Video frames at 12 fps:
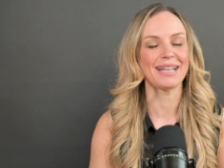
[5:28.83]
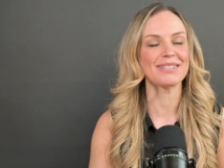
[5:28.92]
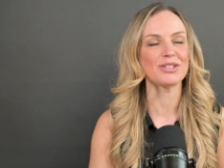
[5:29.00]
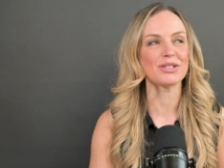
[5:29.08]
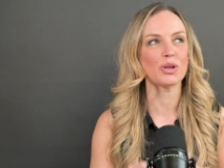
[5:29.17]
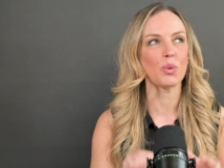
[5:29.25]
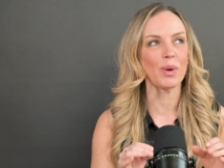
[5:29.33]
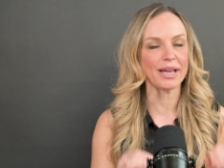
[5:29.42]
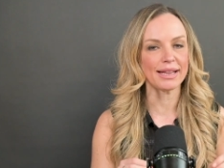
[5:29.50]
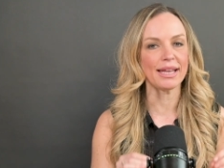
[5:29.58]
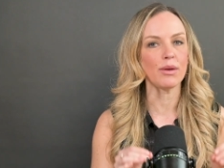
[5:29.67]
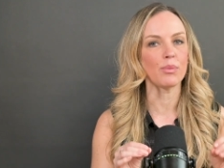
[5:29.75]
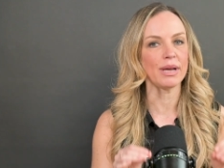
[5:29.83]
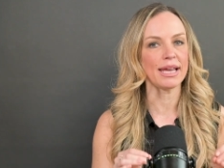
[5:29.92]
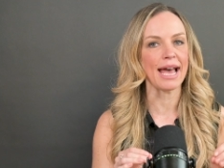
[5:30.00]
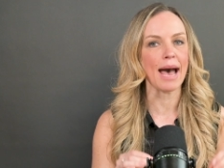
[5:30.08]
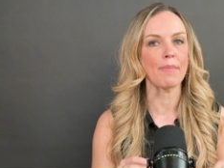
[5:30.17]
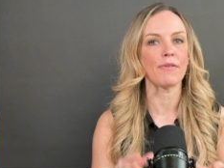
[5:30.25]
let's just quickly
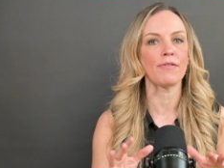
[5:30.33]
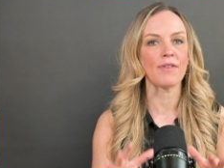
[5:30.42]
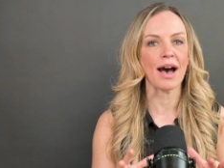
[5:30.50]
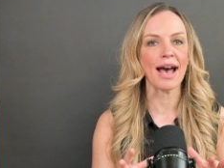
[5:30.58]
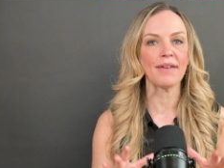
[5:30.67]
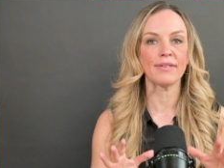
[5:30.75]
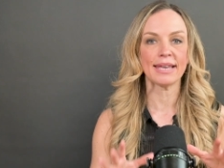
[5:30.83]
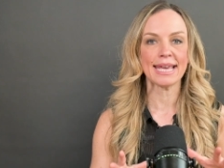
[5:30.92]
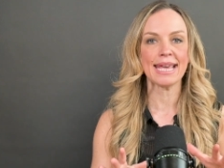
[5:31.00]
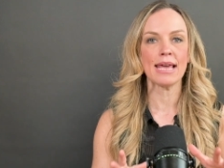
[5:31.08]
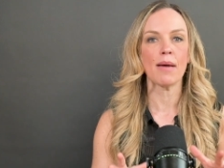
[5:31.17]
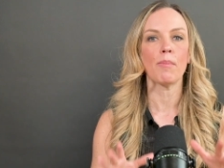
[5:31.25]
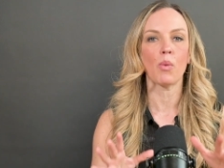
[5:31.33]
recap five key